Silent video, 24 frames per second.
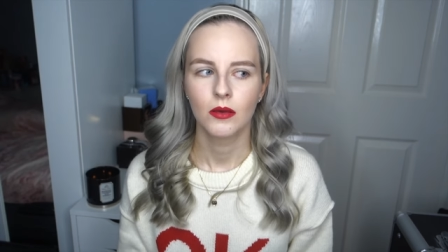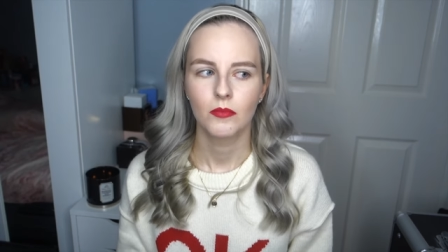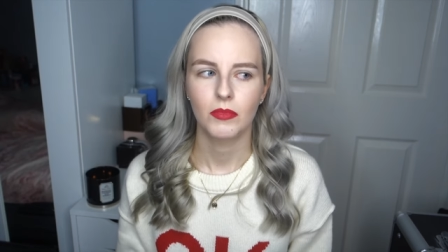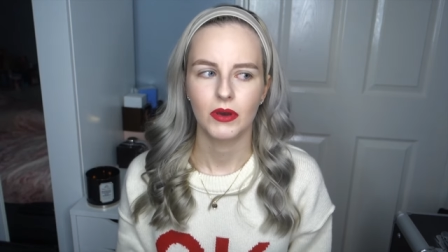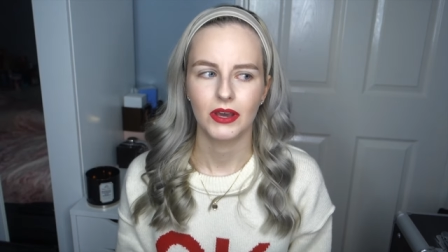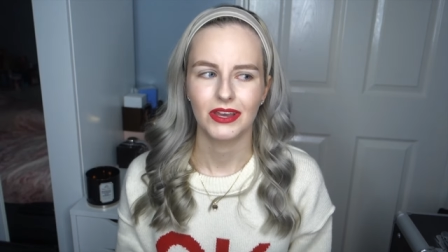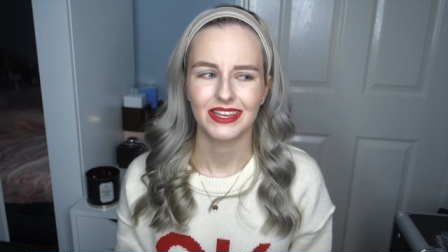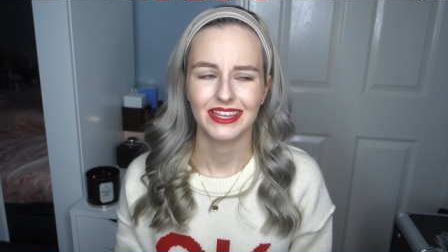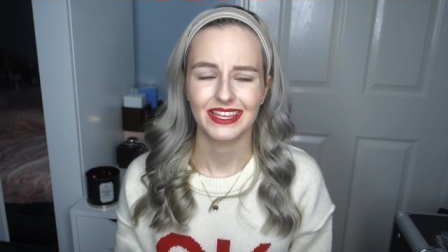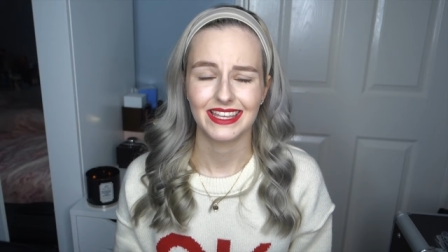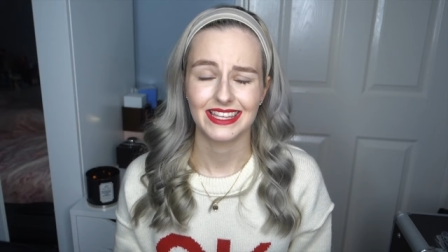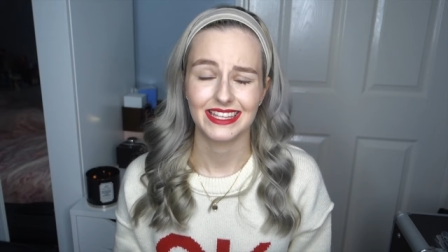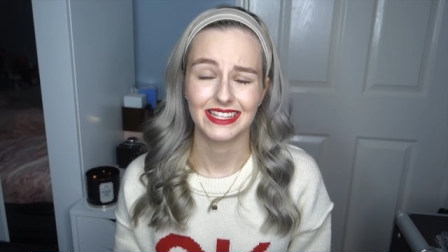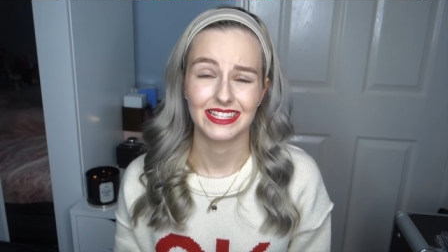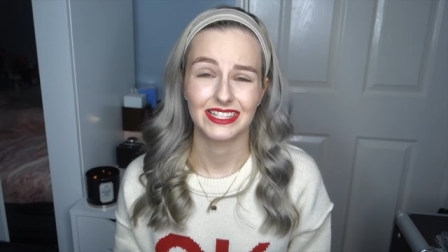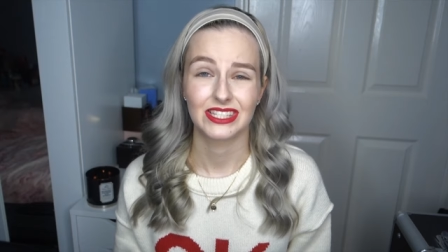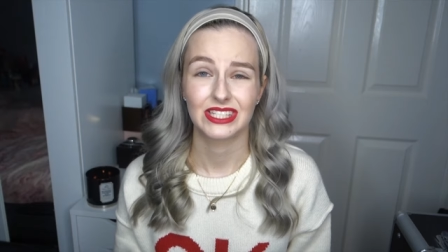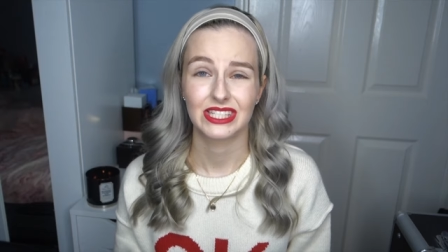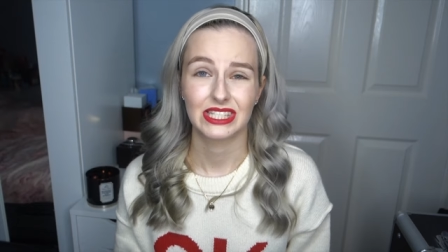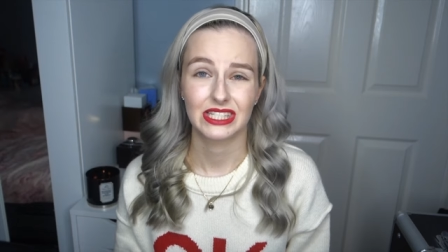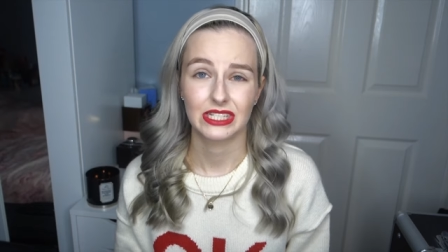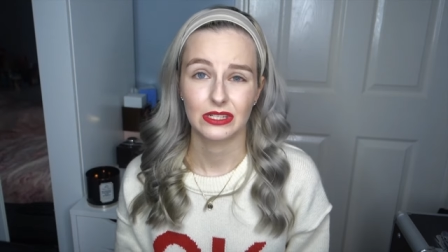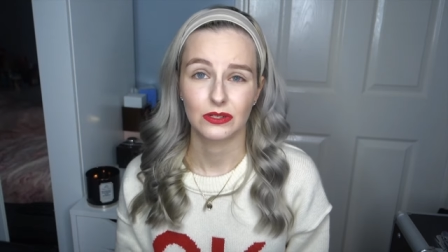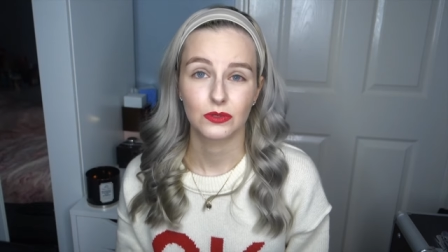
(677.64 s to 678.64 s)
but it is
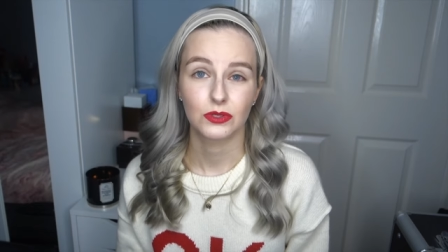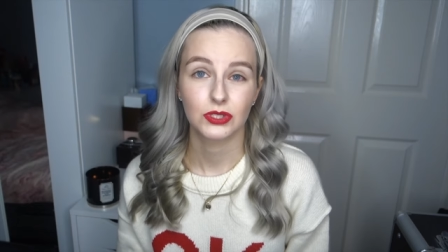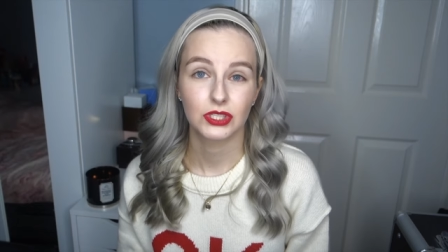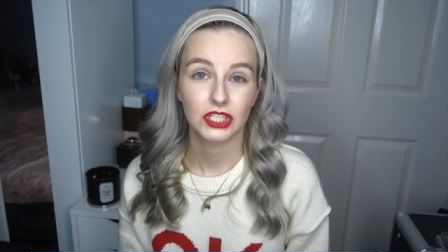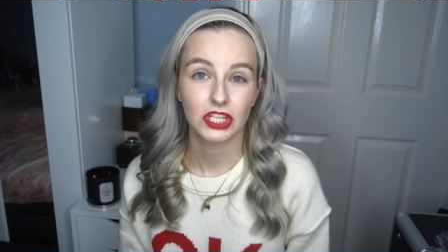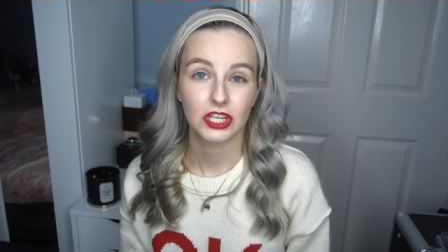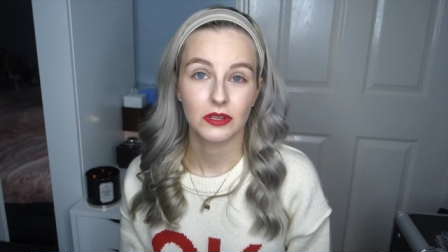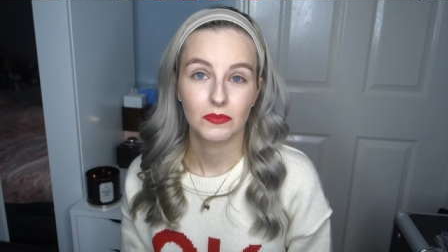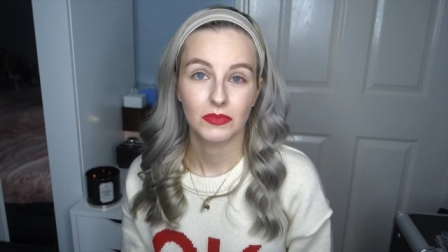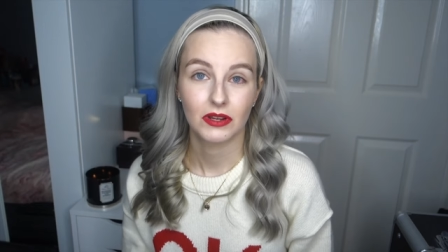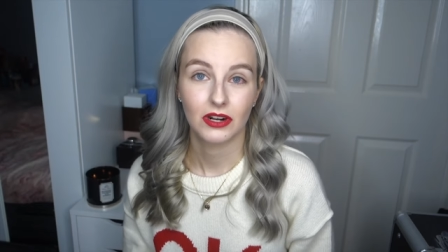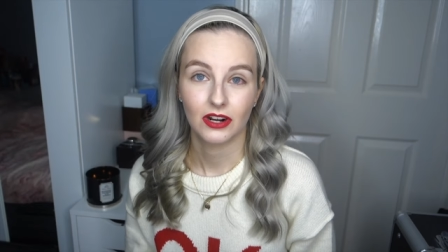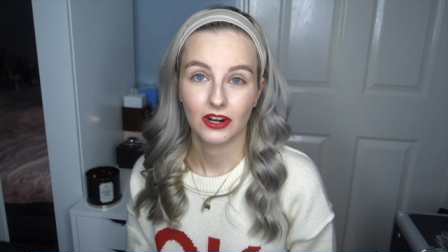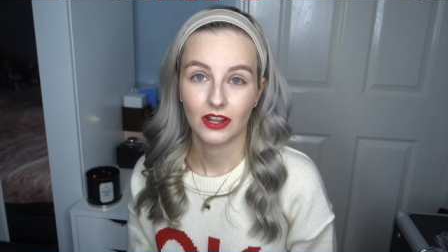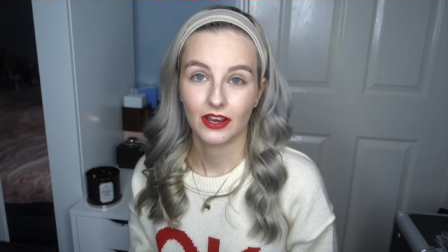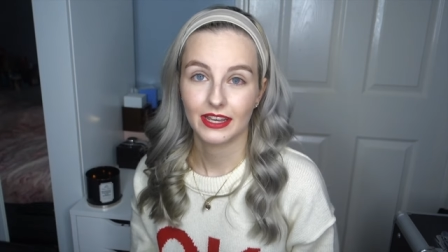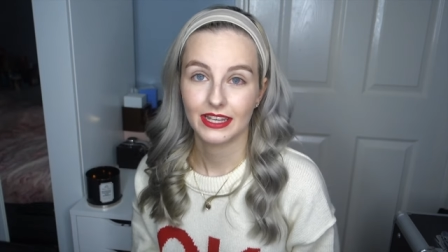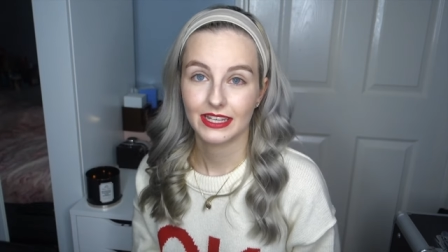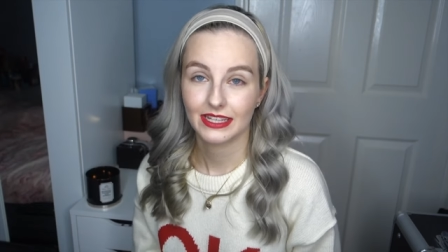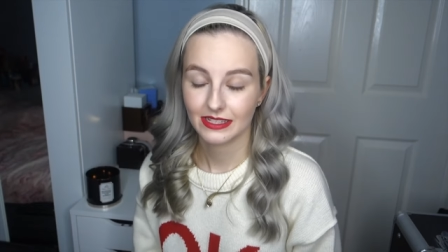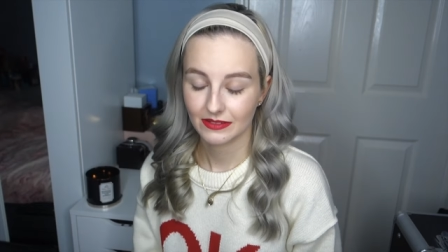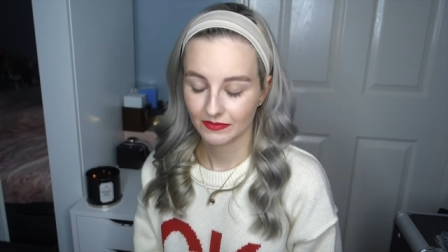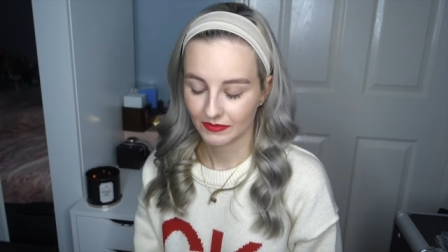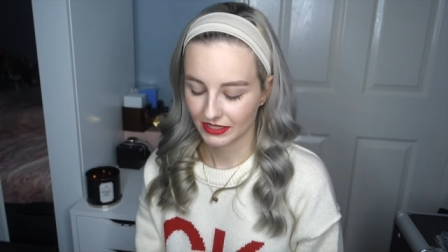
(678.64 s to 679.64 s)
still super
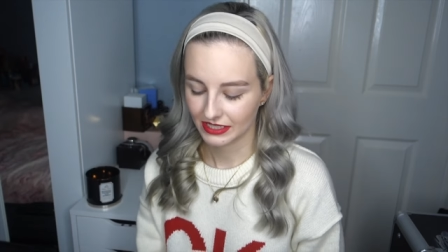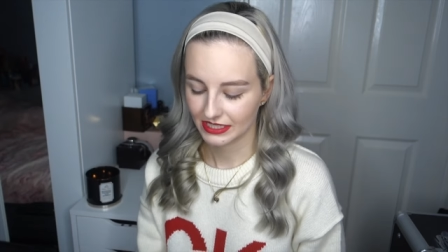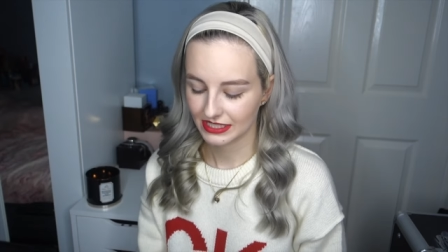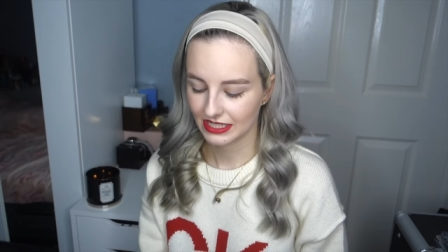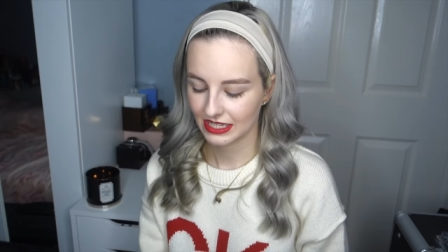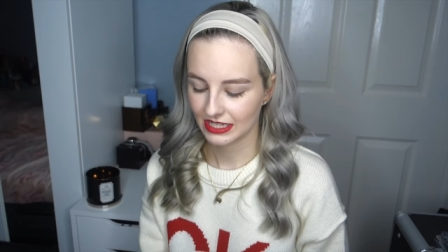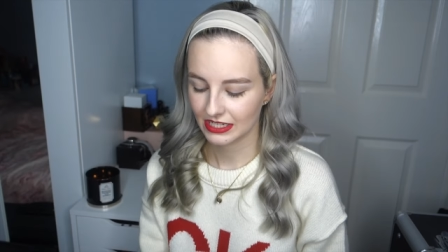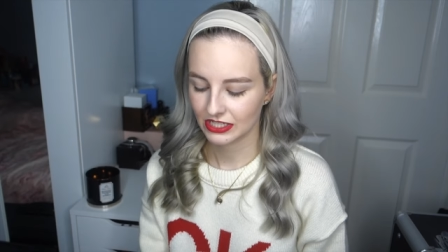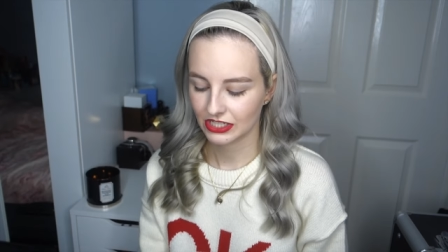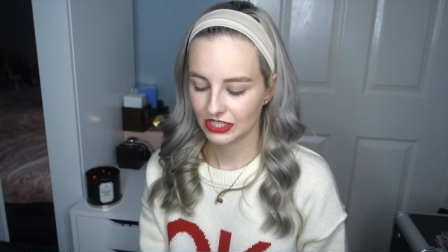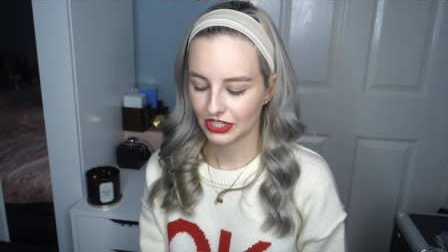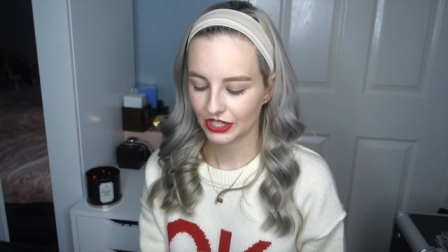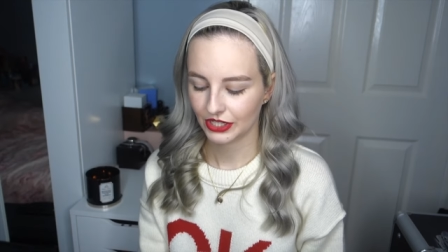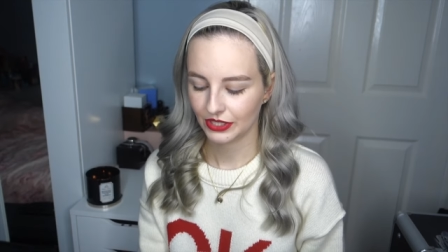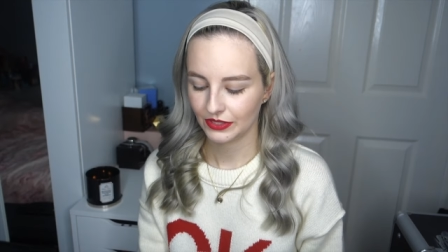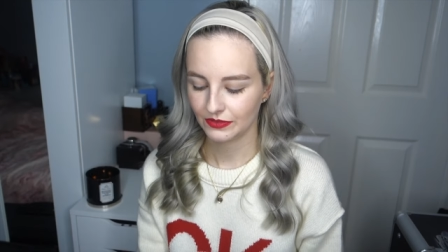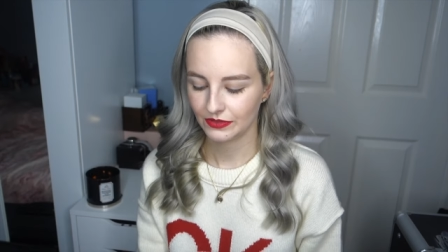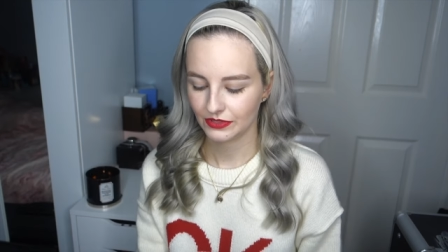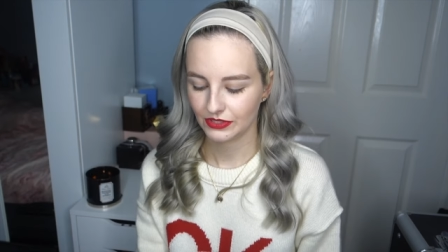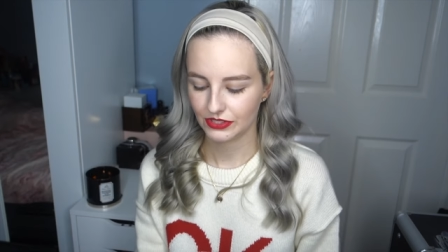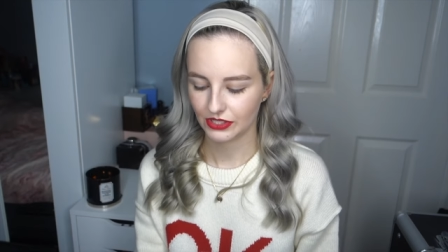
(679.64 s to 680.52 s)
light, my skin tone.